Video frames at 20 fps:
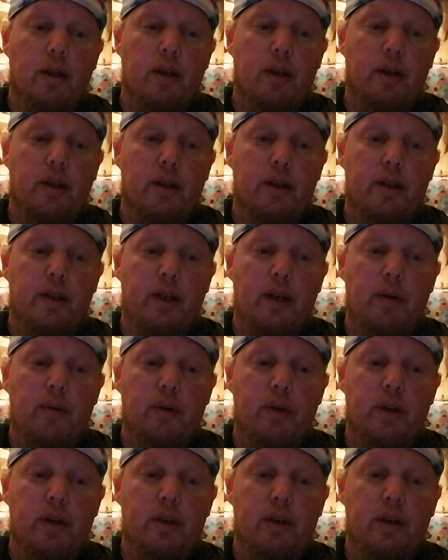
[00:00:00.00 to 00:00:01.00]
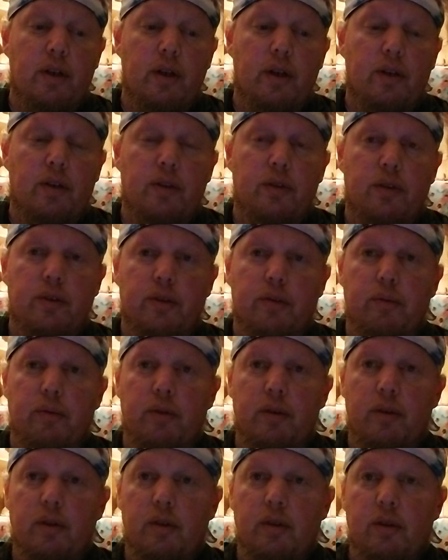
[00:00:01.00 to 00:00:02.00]
Okay, now we're getting down to some
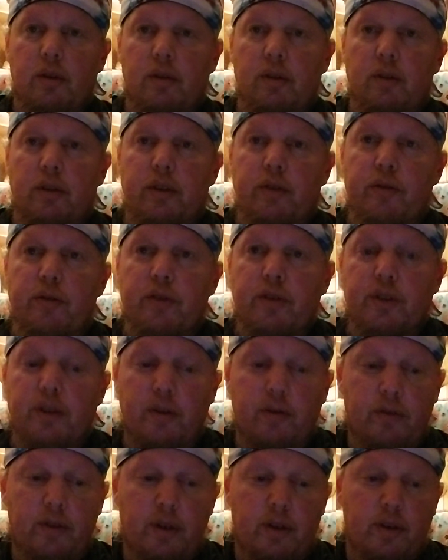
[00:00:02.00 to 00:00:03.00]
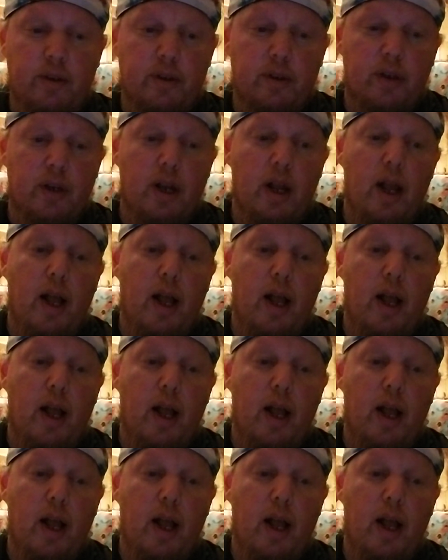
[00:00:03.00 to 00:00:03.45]
different stuff down here.